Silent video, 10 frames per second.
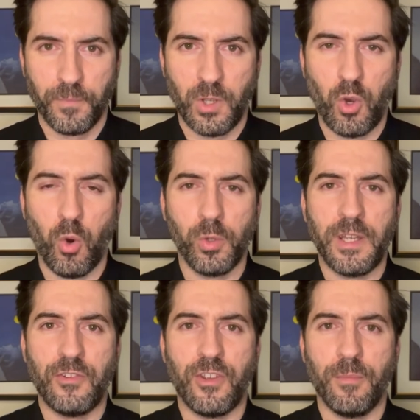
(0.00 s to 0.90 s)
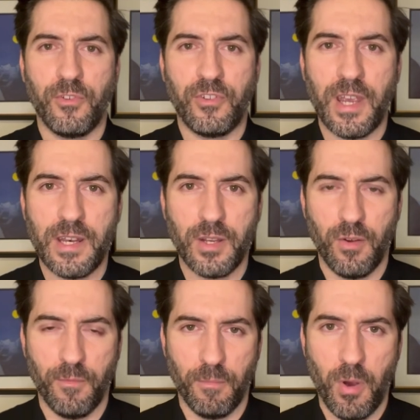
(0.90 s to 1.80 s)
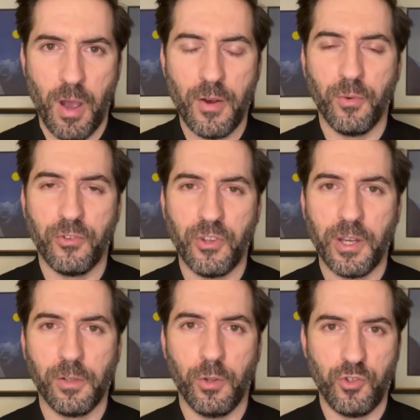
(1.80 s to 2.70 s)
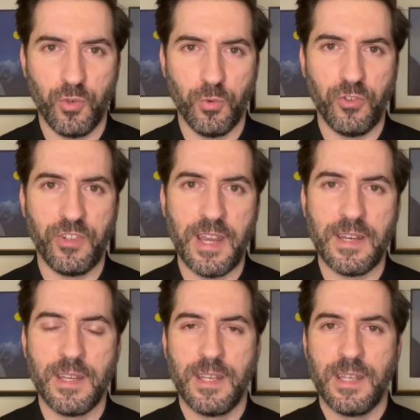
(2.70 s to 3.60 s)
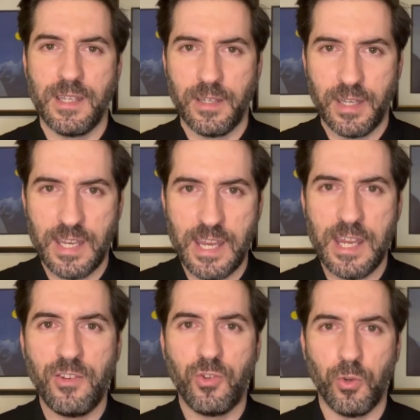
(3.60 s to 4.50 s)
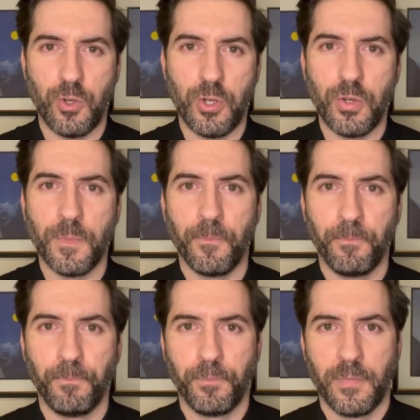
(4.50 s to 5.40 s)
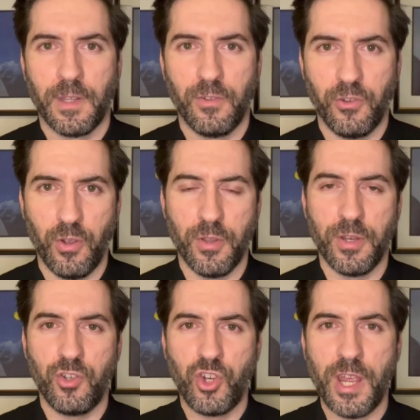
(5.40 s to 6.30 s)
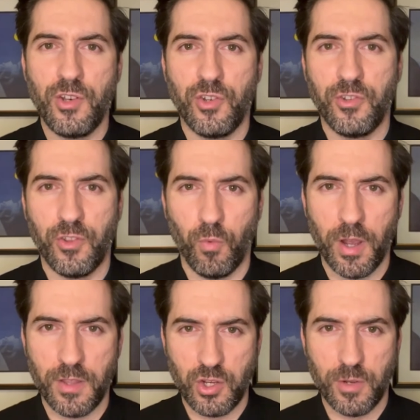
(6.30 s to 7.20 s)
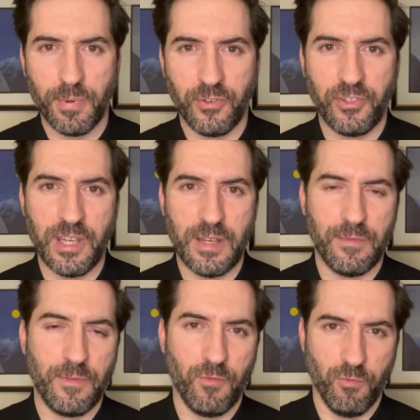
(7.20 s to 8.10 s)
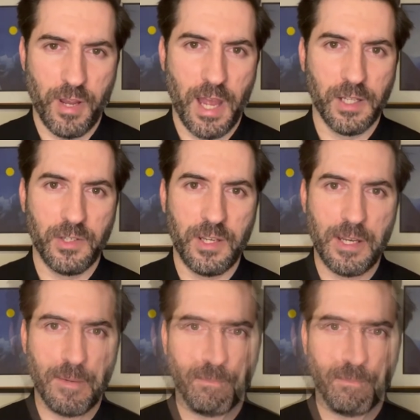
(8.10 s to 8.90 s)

calling some state of mind or psychological state into you so that it changes the way that you perceive reality.